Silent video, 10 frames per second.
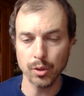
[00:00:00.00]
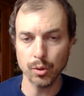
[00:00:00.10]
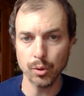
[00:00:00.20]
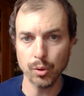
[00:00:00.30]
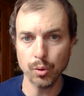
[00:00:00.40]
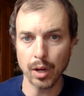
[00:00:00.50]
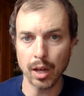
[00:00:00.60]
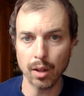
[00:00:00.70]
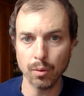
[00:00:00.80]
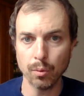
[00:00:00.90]
you you,
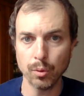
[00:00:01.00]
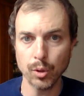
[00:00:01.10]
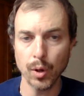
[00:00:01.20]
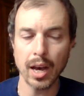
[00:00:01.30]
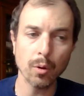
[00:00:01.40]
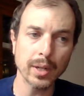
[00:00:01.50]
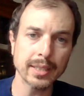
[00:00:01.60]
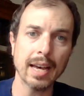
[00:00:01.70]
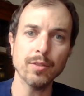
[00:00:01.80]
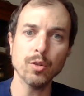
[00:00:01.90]
uh, you
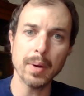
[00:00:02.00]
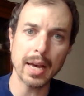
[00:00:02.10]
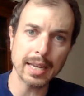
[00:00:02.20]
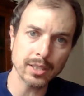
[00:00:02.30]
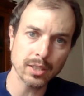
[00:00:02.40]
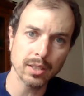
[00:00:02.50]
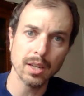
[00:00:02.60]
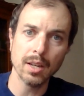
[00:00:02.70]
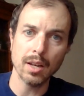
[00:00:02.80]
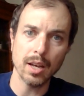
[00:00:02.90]
always have to
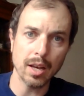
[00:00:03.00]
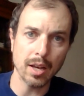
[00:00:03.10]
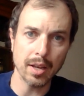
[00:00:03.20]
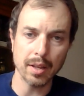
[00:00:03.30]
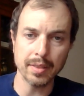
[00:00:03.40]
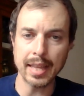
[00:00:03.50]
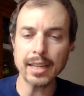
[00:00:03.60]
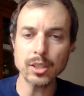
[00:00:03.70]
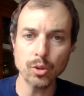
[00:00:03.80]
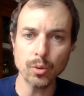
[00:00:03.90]
pass uh,
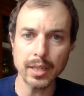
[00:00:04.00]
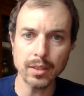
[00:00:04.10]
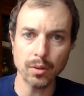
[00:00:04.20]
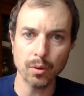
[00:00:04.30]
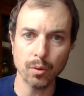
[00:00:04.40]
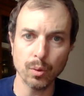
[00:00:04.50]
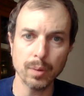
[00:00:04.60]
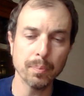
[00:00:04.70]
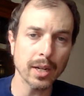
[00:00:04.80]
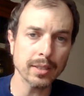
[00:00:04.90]
next to it, or
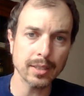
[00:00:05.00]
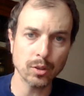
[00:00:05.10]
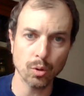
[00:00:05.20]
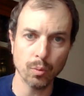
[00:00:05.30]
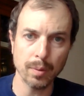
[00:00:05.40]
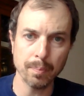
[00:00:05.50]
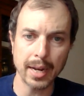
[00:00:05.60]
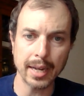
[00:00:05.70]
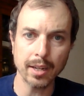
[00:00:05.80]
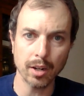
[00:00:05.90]
with buses or with
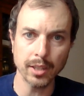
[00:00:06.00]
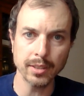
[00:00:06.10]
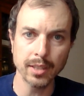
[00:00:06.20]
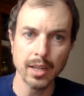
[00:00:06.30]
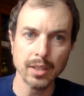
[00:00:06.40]
by cars.